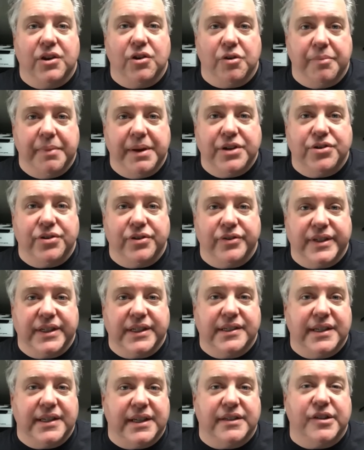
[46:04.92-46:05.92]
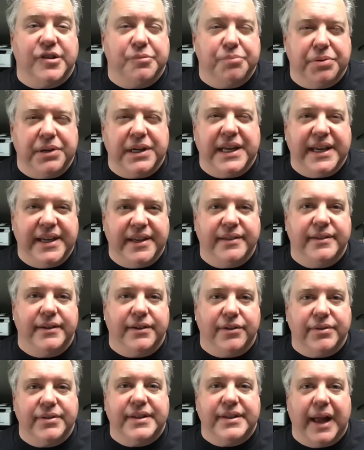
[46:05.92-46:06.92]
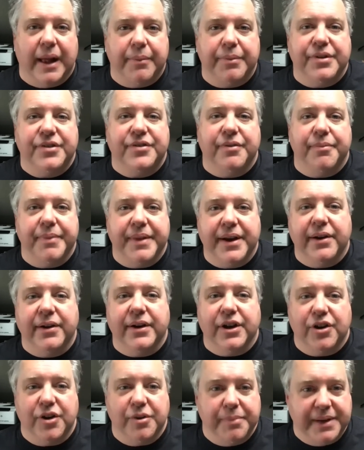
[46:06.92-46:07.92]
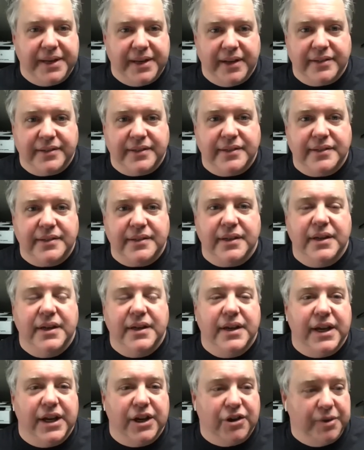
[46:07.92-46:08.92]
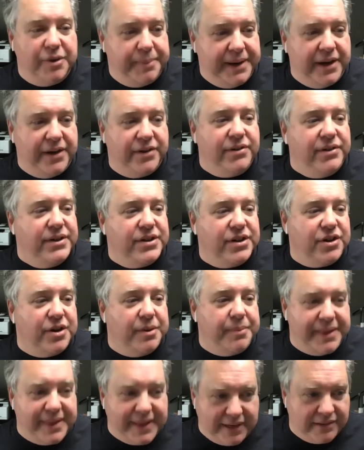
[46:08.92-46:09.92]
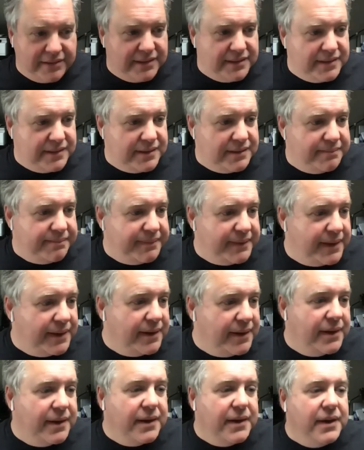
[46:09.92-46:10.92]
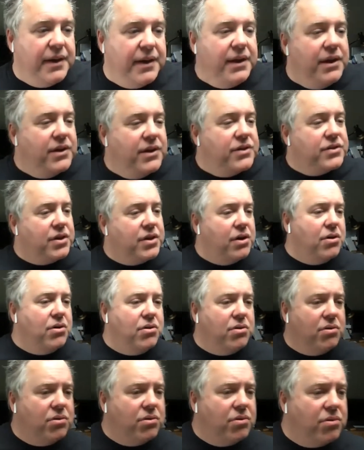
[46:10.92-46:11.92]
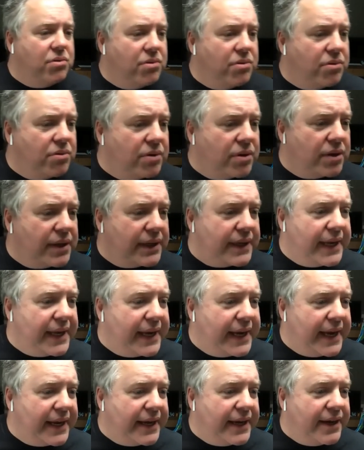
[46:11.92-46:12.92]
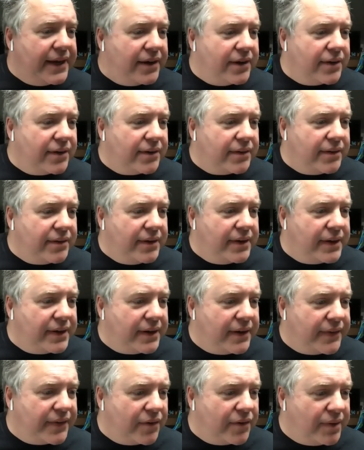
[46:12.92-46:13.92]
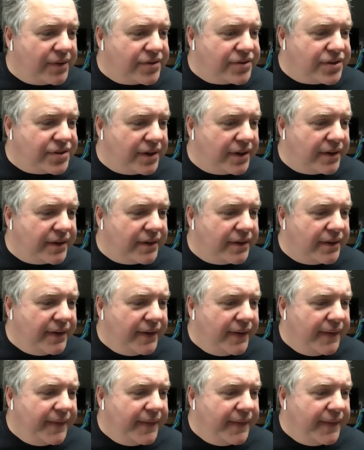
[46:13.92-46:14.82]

your measure of success is pretty easy to establish from there. It could be dozens, it could be hundreds, it could be thousands. So looking again here, another question.